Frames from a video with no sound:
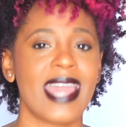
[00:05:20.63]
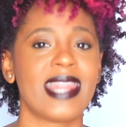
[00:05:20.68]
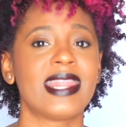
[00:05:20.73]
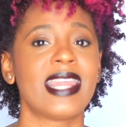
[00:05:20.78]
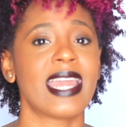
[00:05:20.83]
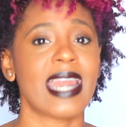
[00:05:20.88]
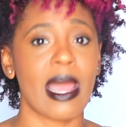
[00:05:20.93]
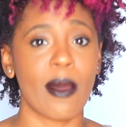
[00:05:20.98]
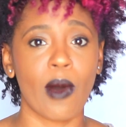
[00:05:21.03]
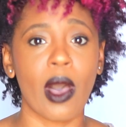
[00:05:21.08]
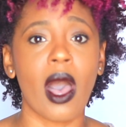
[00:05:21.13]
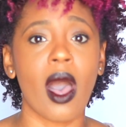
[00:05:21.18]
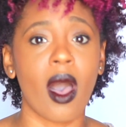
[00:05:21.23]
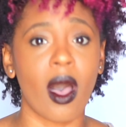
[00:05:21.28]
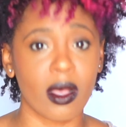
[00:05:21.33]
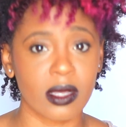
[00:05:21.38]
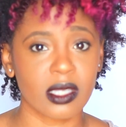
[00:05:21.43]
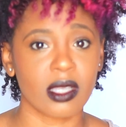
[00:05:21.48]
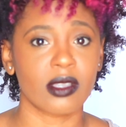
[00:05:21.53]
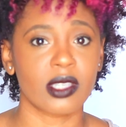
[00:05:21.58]
And then I will
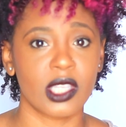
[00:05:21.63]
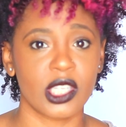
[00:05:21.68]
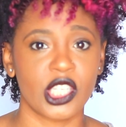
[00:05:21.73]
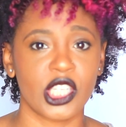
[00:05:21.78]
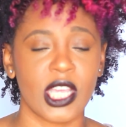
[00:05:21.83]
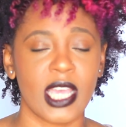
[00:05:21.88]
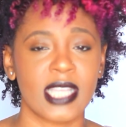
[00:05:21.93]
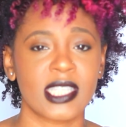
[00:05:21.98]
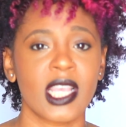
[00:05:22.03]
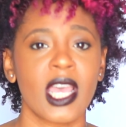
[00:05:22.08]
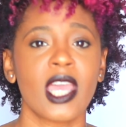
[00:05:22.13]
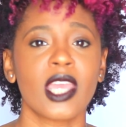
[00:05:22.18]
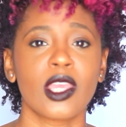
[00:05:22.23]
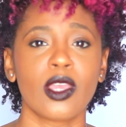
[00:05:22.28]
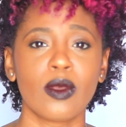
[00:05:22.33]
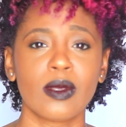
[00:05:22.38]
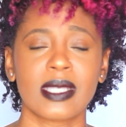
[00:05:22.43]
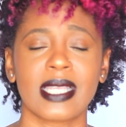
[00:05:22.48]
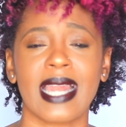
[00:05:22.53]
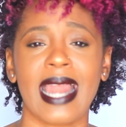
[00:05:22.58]
also suggest
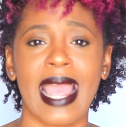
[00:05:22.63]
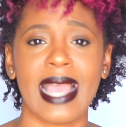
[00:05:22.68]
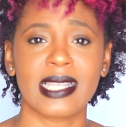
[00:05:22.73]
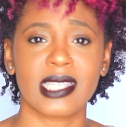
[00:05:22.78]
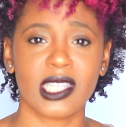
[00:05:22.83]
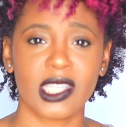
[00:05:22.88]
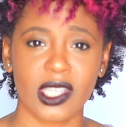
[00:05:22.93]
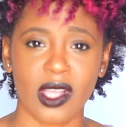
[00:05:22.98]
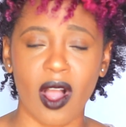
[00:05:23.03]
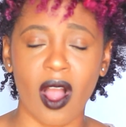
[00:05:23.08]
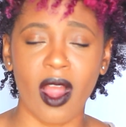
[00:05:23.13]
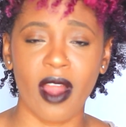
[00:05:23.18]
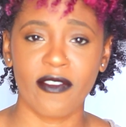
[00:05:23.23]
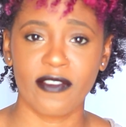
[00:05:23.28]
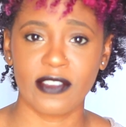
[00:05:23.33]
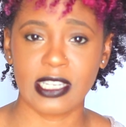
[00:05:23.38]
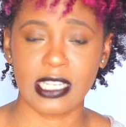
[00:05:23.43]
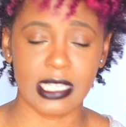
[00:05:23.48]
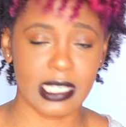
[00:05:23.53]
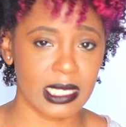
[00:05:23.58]
using a
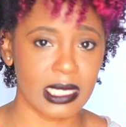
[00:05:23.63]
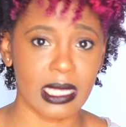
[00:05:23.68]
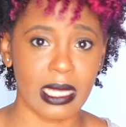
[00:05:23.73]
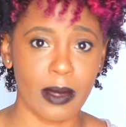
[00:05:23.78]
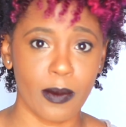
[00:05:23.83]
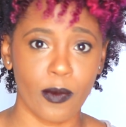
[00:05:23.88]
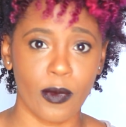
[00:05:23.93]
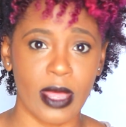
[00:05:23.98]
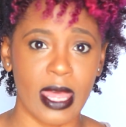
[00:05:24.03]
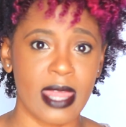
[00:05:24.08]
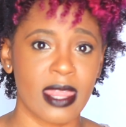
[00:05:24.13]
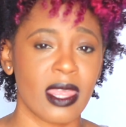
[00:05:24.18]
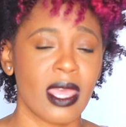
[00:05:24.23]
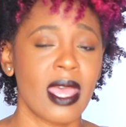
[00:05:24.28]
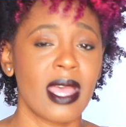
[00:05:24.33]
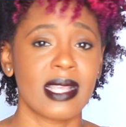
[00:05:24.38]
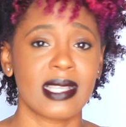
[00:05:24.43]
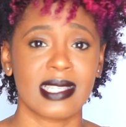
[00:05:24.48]
scarf to sleep with.